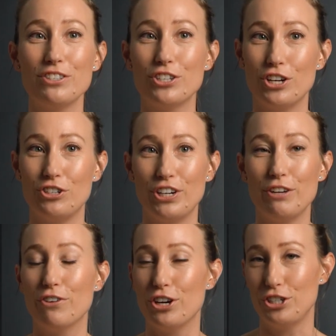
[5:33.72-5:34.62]

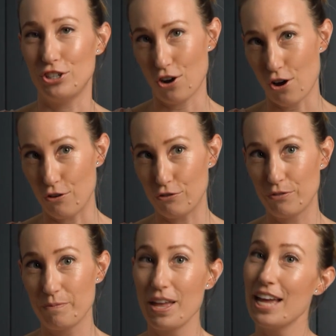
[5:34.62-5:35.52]
surgery version of
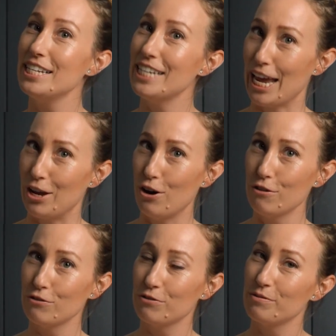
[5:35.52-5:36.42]

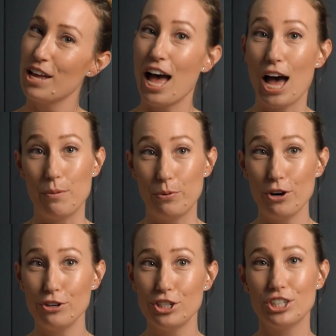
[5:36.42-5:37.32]
takeoff,
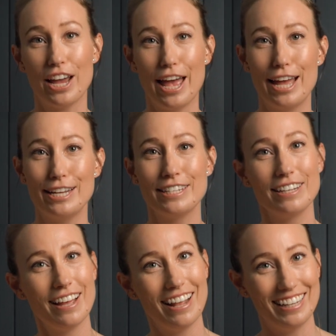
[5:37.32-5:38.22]
approach, and
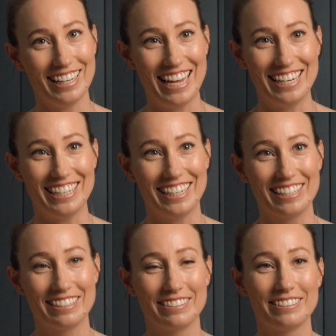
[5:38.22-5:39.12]
landing.